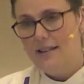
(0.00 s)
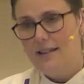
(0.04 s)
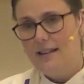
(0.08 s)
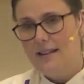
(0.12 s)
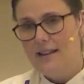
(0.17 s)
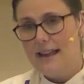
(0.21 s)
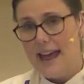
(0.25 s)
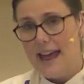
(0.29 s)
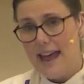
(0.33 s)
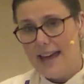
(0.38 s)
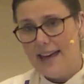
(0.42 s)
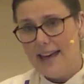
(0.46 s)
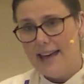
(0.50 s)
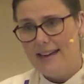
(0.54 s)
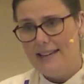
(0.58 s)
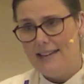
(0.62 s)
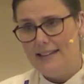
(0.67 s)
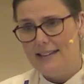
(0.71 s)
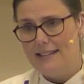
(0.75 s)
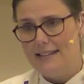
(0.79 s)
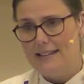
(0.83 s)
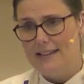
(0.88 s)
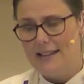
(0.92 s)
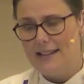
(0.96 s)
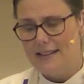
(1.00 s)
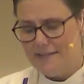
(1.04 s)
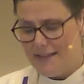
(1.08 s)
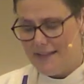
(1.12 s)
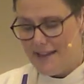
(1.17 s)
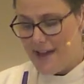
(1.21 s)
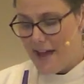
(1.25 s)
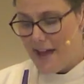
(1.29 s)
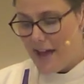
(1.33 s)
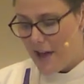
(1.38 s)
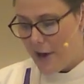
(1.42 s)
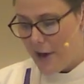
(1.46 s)
and hangs in
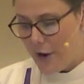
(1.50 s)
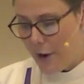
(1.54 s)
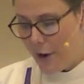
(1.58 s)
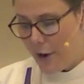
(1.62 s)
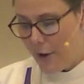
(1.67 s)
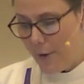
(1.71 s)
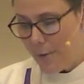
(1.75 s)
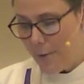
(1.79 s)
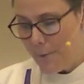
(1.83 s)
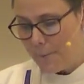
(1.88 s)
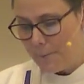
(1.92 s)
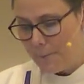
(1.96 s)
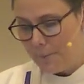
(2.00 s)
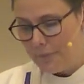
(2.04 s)
the air.